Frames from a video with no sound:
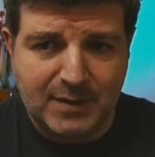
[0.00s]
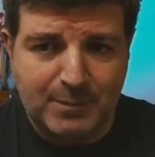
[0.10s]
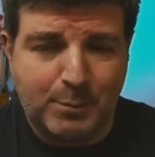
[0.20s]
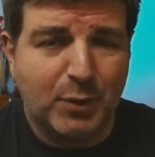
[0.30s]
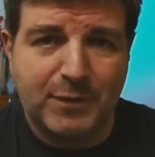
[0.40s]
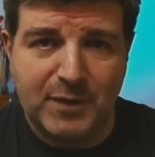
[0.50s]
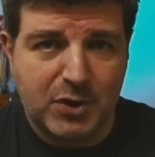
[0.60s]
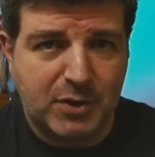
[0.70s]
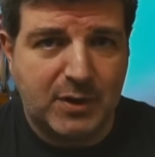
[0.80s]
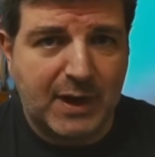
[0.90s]
Both
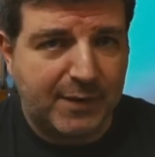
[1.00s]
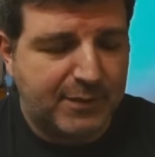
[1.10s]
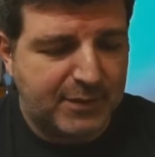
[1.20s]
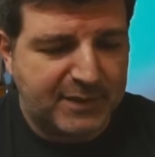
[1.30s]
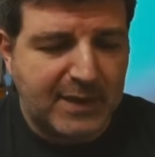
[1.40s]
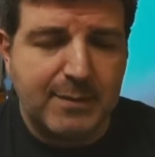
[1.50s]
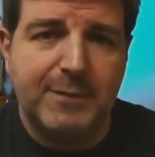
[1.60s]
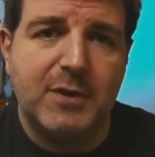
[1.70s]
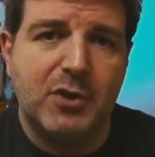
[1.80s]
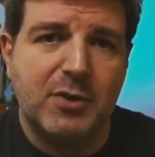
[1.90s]
versions have the same
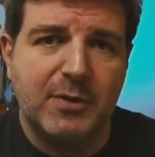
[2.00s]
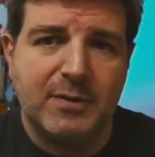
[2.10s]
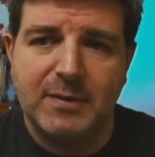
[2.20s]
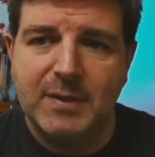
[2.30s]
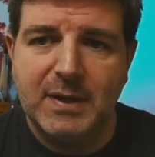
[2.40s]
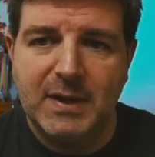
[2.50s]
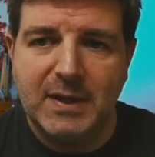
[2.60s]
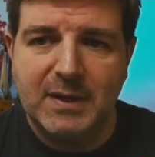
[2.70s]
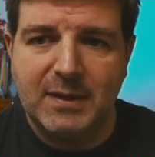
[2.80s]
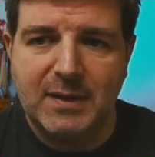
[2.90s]
feature,
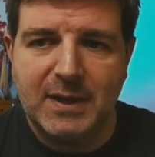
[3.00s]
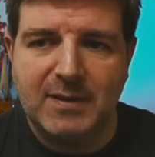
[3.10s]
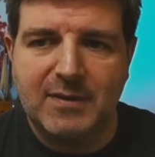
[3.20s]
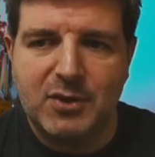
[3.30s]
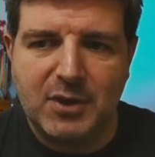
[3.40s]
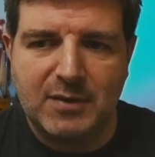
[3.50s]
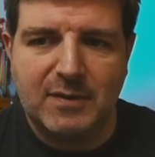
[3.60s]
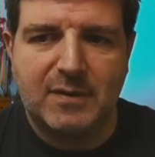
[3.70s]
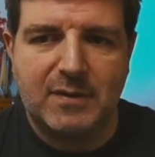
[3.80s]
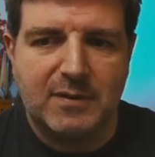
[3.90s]
it's
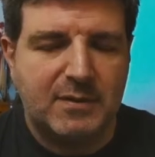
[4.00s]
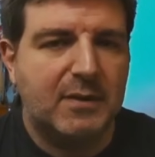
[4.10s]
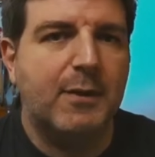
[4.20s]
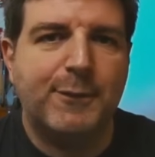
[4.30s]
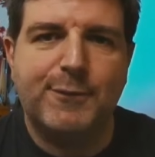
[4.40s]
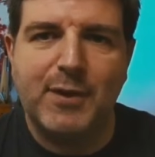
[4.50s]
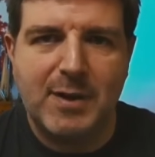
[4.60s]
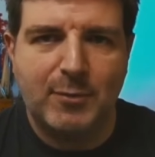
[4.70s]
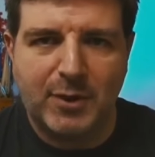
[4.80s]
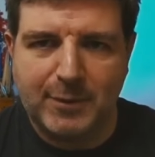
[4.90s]
just a
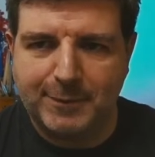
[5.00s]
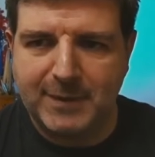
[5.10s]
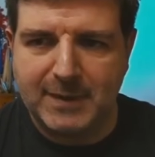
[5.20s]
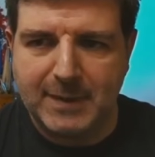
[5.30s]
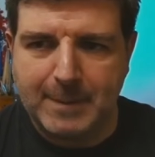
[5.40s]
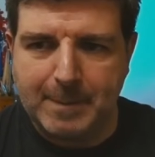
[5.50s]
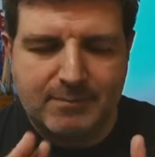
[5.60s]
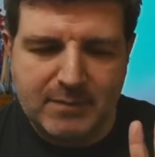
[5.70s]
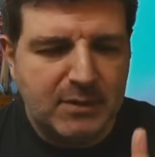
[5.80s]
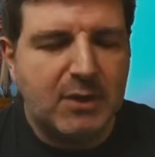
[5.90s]
framework thing.
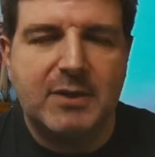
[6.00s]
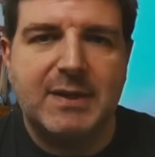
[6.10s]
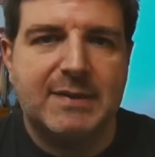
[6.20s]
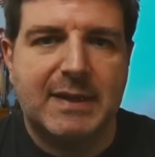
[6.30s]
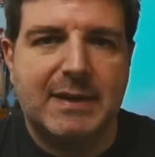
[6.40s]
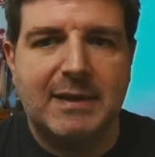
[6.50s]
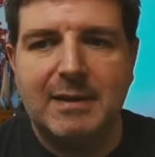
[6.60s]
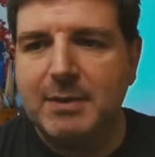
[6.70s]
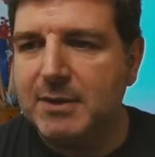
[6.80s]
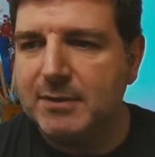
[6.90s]
Not
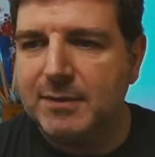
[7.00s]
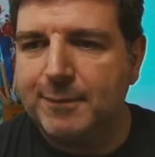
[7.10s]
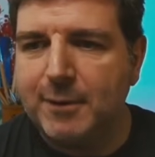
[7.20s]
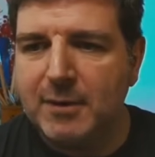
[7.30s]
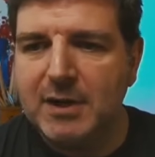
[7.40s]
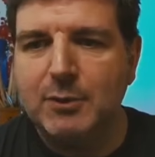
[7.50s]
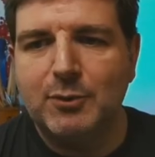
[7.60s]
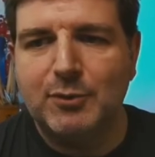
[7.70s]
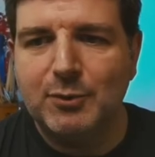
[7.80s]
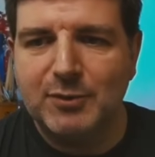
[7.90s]
exactly, because for
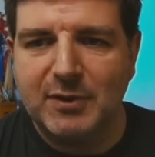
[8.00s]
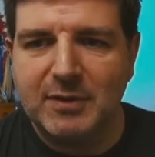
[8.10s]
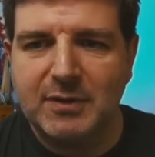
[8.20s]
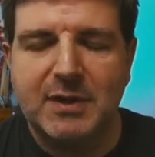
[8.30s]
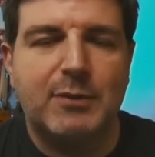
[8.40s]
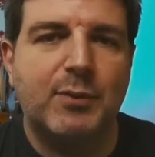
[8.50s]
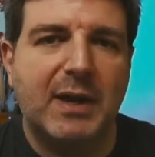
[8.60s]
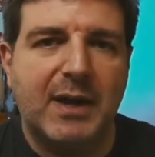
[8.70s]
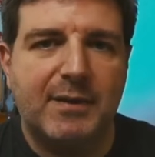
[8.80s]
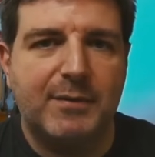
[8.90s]
Linux user it
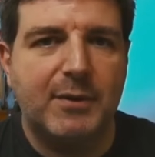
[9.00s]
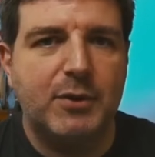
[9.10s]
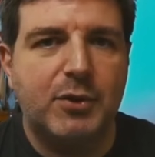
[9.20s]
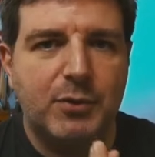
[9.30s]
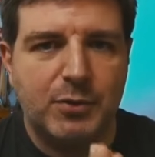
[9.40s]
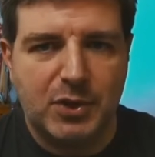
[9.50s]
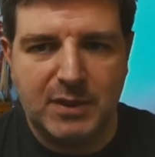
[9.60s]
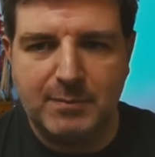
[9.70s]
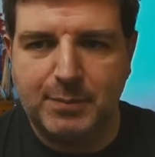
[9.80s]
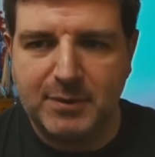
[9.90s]
will have a huge
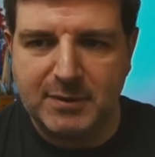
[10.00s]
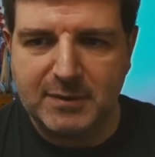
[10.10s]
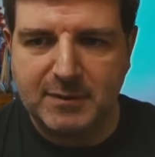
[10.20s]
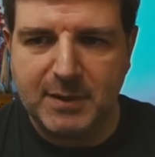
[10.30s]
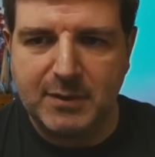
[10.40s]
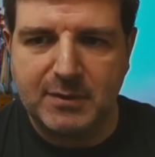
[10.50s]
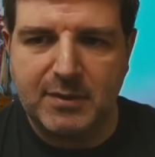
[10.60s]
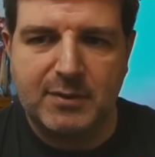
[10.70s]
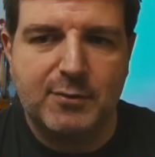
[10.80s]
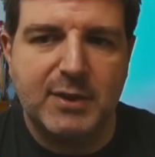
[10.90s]
importance, because
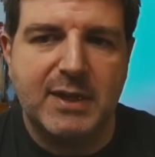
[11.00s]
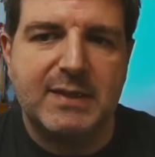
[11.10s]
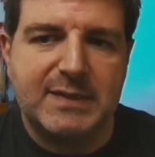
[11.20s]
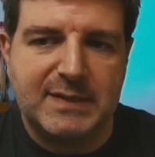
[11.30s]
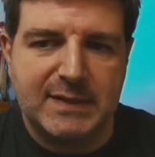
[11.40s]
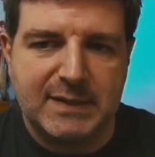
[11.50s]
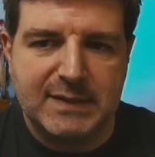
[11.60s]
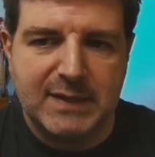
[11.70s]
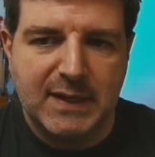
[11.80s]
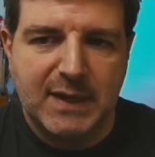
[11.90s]
Krita
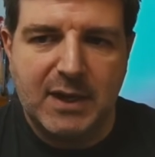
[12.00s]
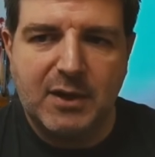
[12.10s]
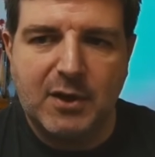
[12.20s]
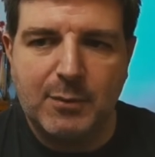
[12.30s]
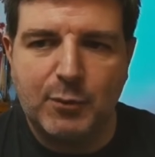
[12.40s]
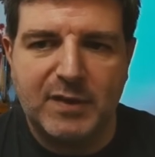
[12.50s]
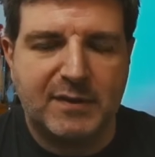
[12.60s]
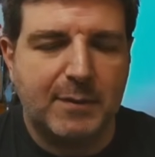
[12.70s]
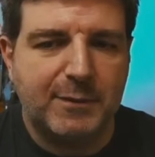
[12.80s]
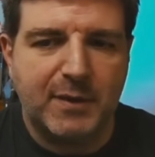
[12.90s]
6 comes with
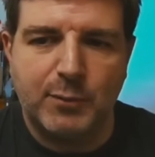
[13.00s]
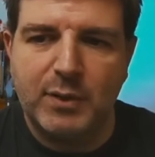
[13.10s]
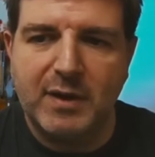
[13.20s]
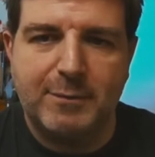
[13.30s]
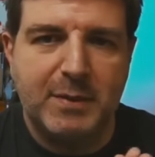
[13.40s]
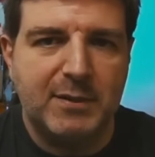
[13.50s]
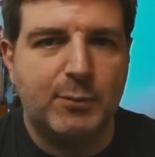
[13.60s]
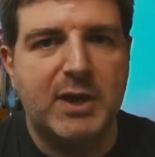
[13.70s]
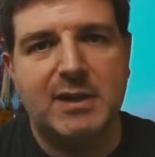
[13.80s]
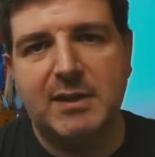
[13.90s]
something we have been
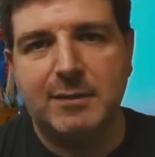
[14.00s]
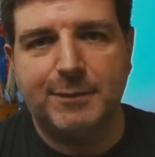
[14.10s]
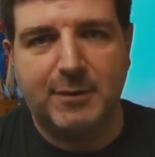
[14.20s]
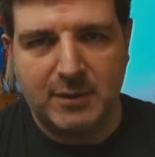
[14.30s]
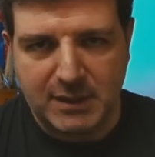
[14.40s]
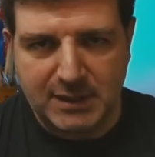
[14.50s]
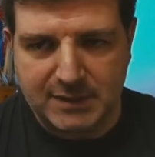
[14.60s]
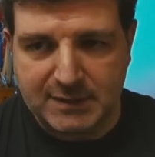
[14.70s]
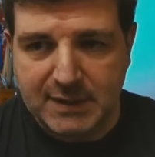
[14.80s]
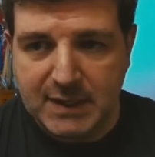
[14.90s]
waiting for
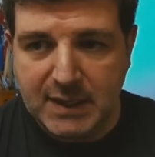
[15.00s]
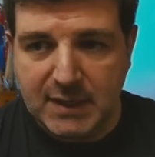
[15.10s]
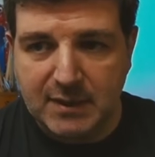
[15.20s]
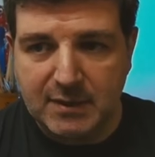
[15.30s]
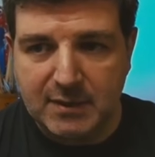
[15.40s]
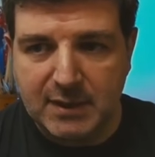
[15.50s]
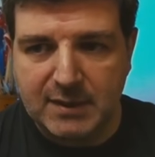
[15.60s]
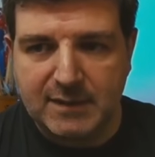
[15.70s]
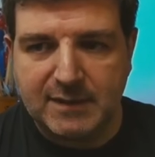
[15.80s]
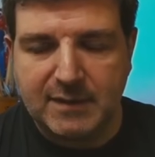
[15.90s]
years.
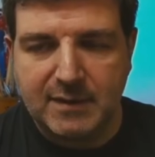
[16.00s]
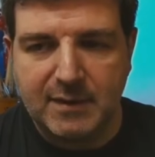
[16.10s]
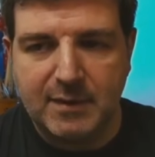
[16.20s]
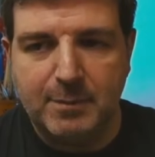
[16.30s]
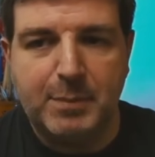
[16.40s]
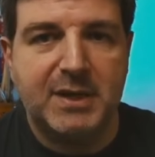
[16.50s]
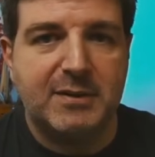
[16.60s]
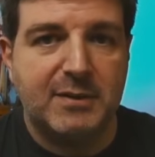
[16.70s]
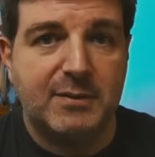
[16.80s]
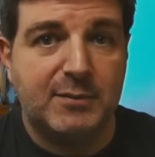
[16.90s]
It's a
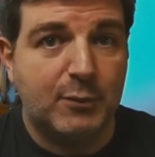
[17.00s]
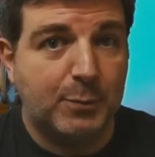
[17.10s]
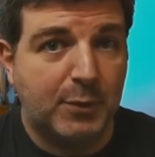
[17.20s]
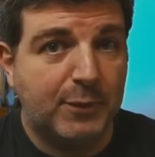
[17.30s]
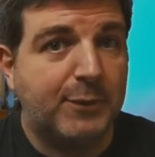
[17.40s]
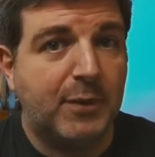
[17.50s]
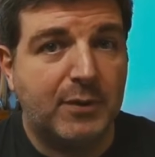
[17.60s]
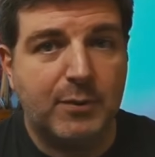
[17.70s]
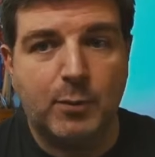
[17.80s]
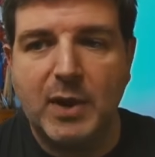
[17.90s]
better support for
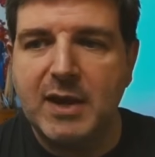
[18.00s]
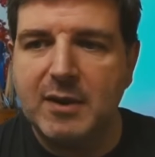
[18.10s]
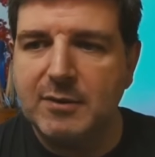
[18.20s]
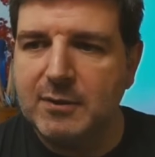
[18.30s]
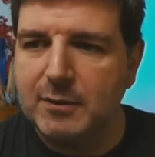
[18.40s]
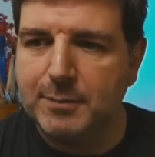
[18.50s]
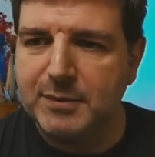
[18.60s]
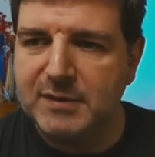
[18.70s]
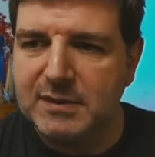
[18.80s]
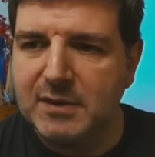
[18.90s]
the Wayland
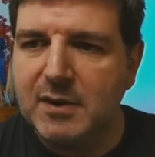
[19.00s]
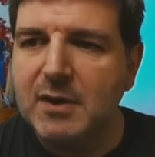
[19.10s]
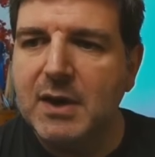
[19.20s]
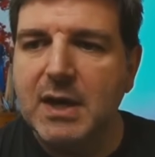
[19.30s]
compositor